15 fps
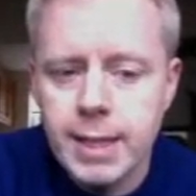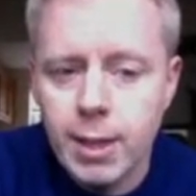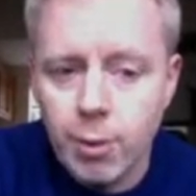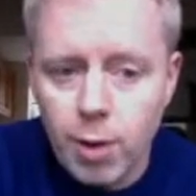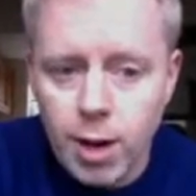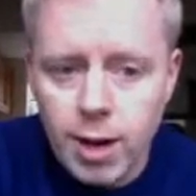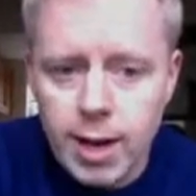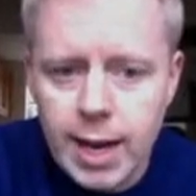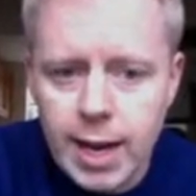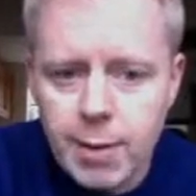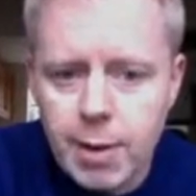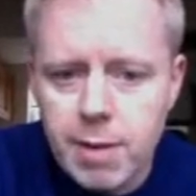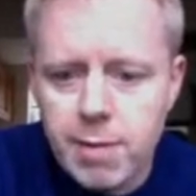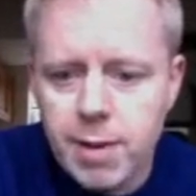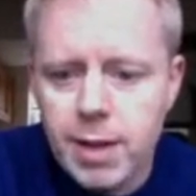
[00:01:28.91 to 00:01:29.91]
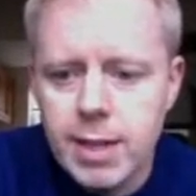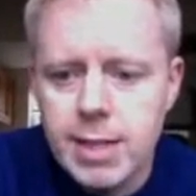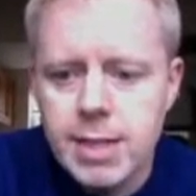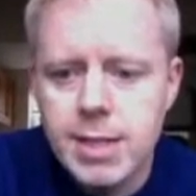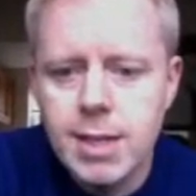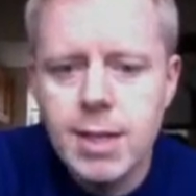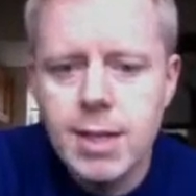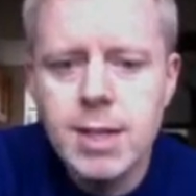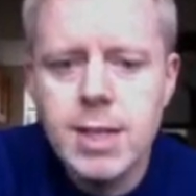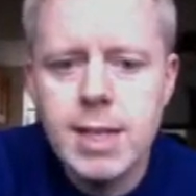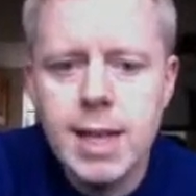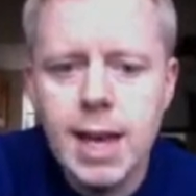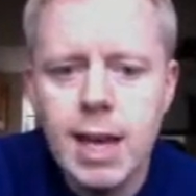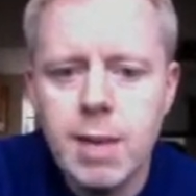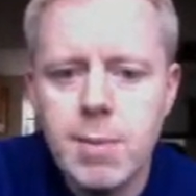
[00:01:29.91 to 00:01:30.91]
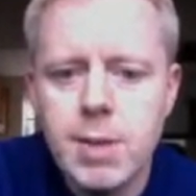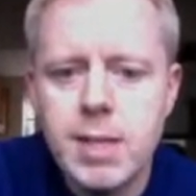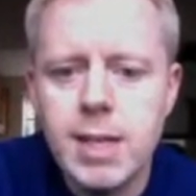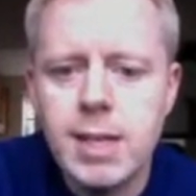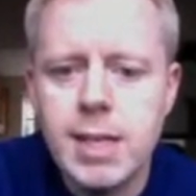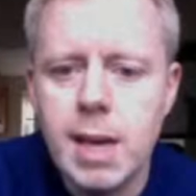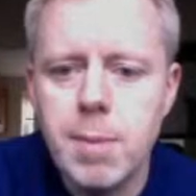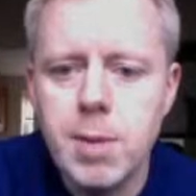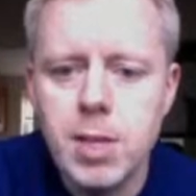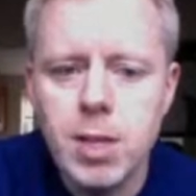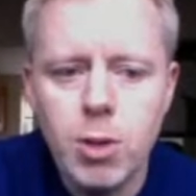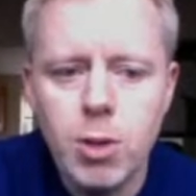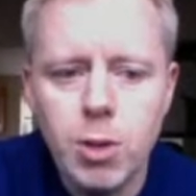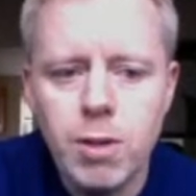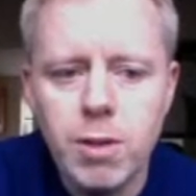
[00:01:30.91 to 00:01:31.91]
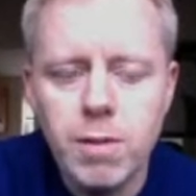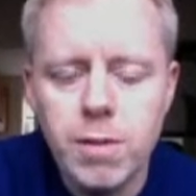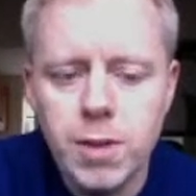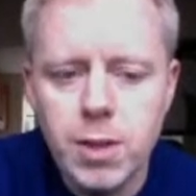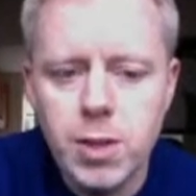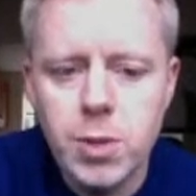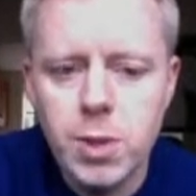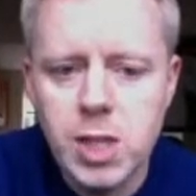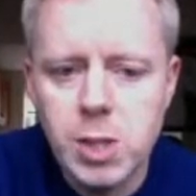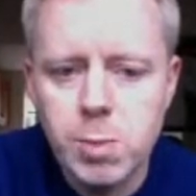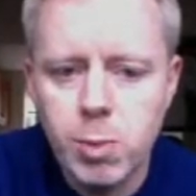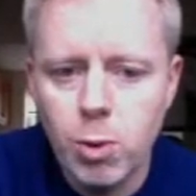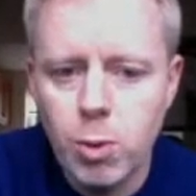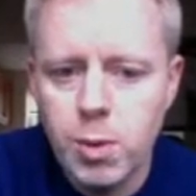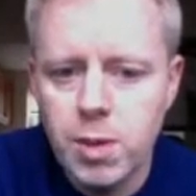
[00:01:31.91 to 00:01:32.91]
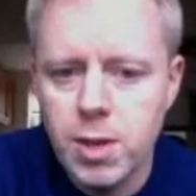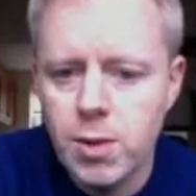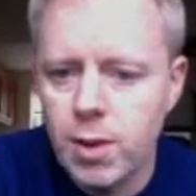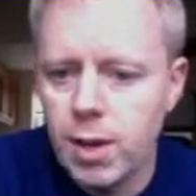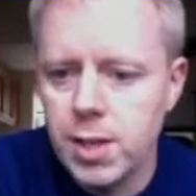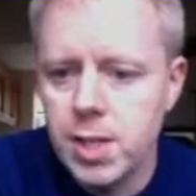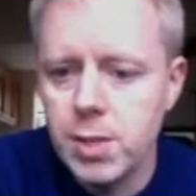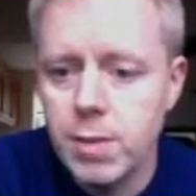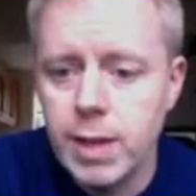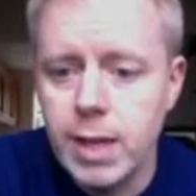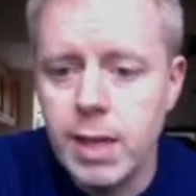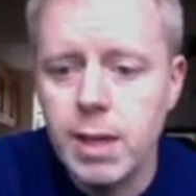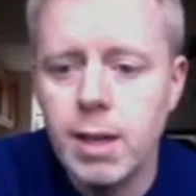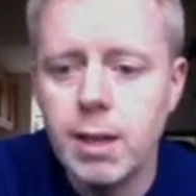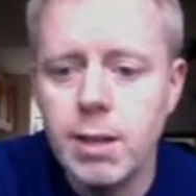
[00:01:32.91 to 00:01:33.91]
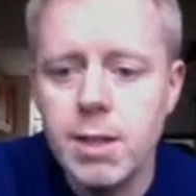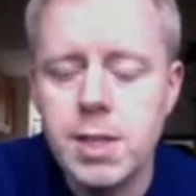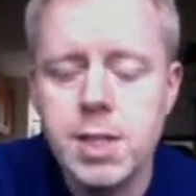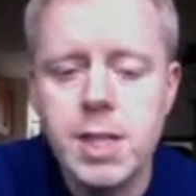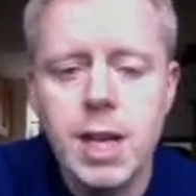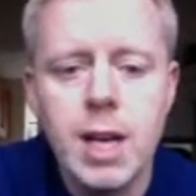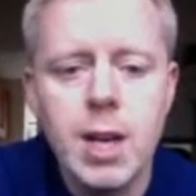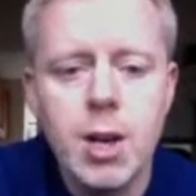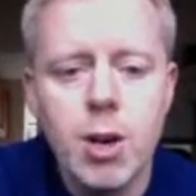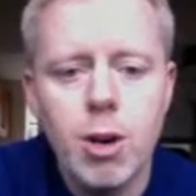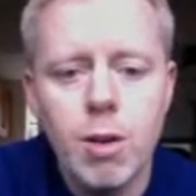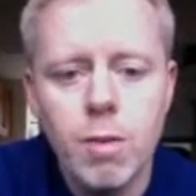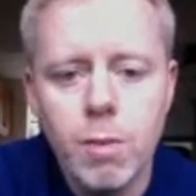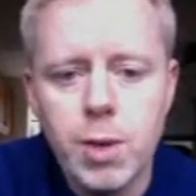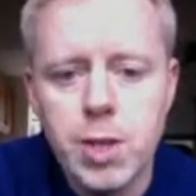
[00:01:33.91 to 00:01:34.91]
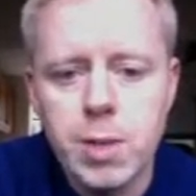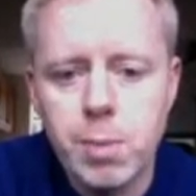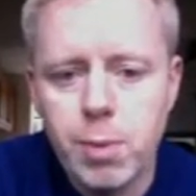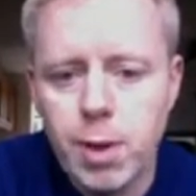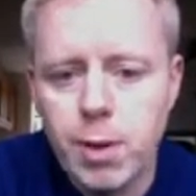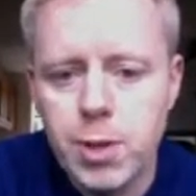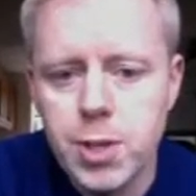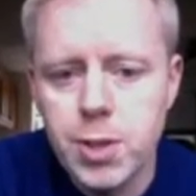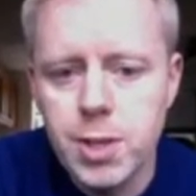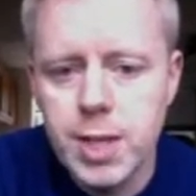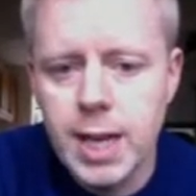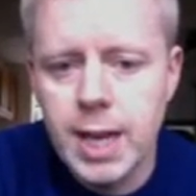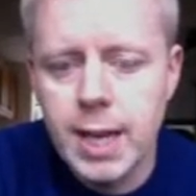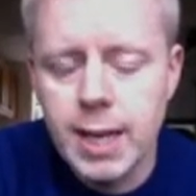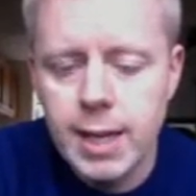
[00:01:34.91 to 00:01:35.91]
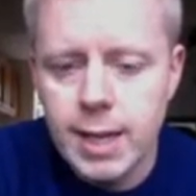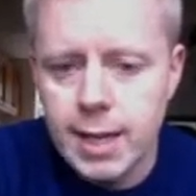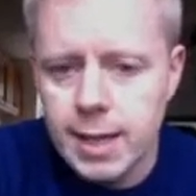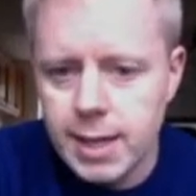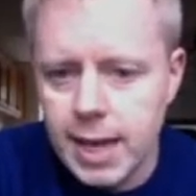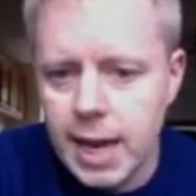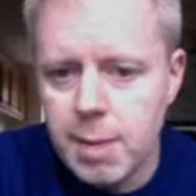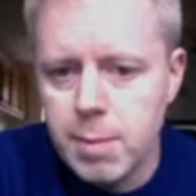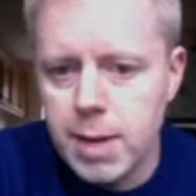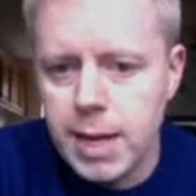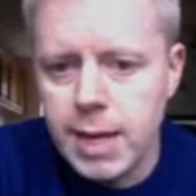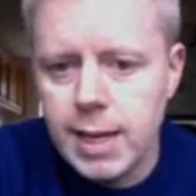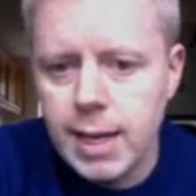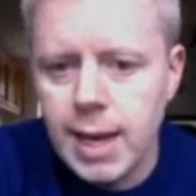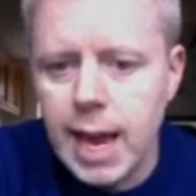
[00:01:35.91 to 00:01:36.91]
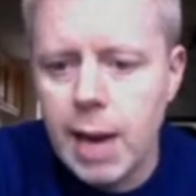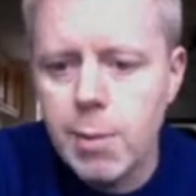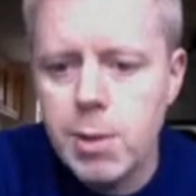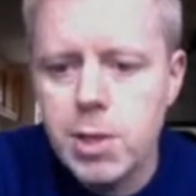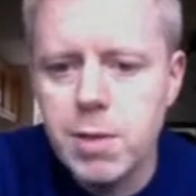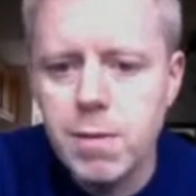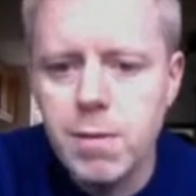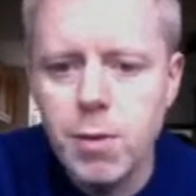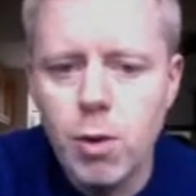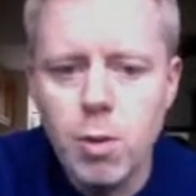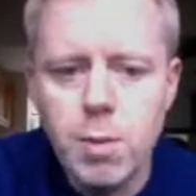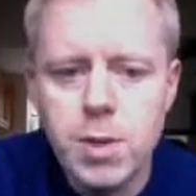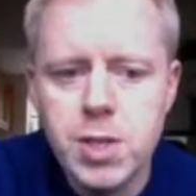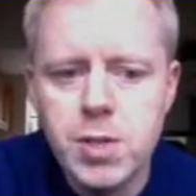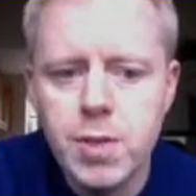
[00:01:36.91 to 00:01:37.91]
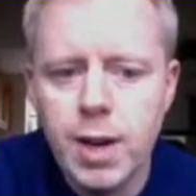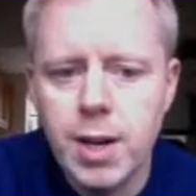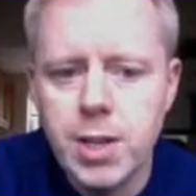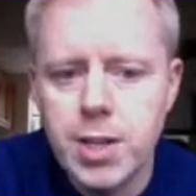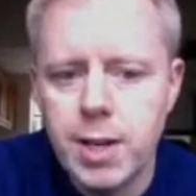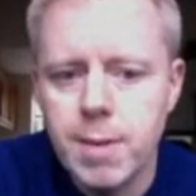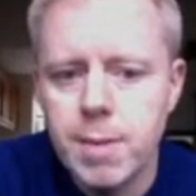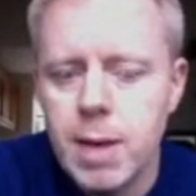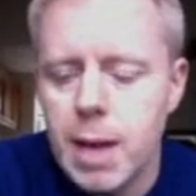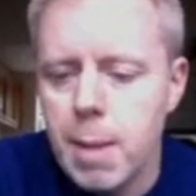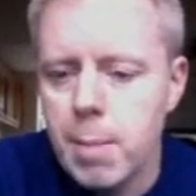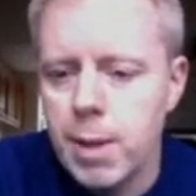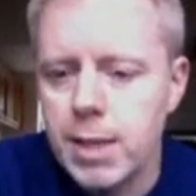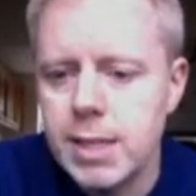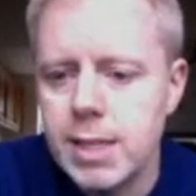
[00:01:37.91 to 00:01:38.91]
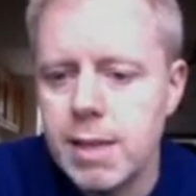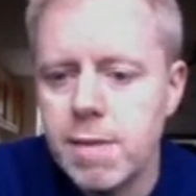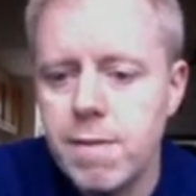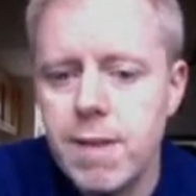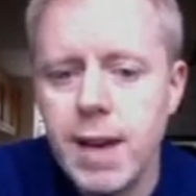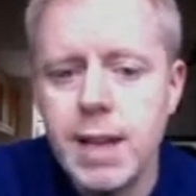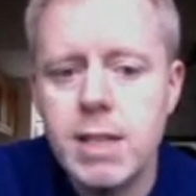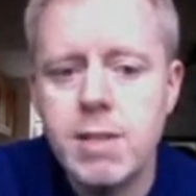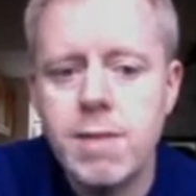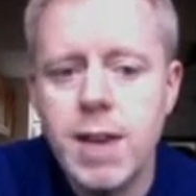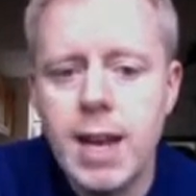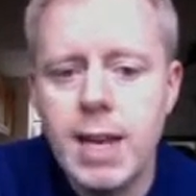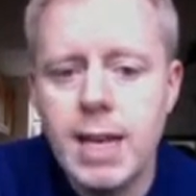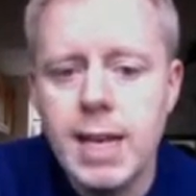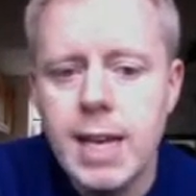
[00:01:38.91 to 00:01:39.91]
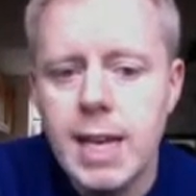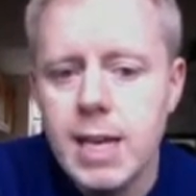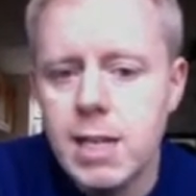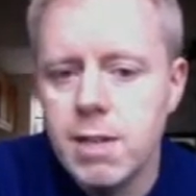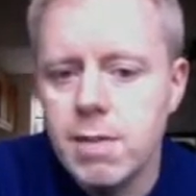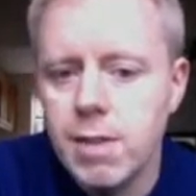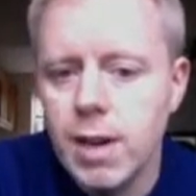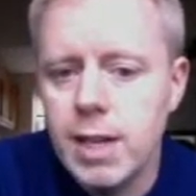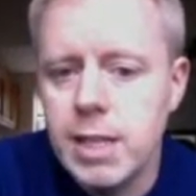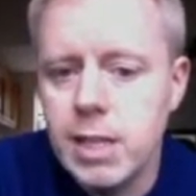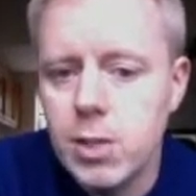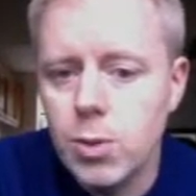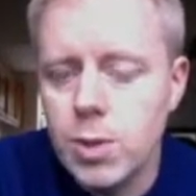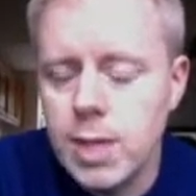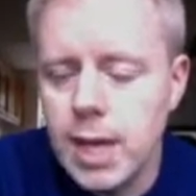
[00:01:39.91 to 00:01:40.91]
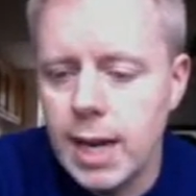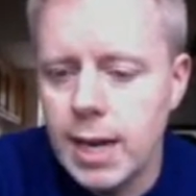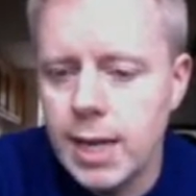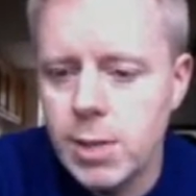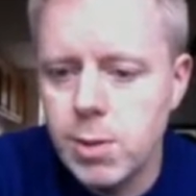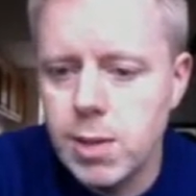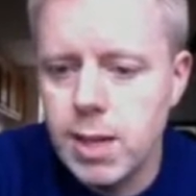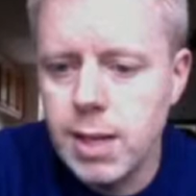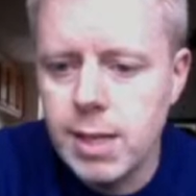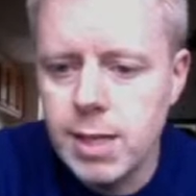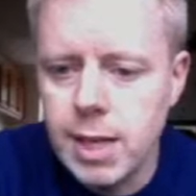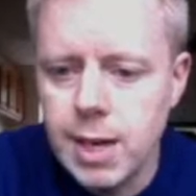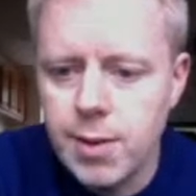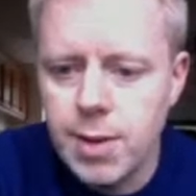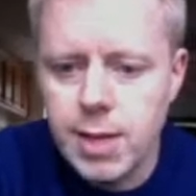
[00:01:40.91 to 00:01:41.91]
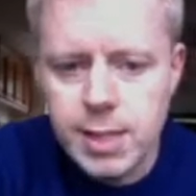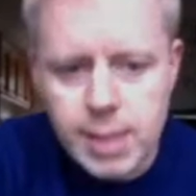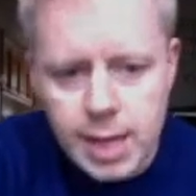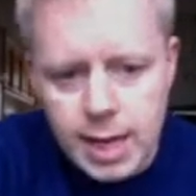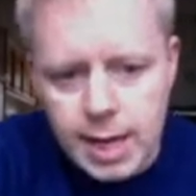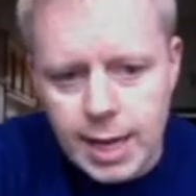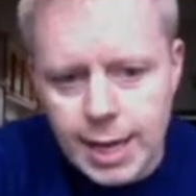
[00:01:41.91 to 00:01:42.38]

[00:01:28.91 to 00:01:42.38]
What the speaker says: There are, however, certain elements the examiners are looking for you to explore within your answer regardless of which approach you take, namely language, form and structure, plus the effect of any devices or techniques within these areas.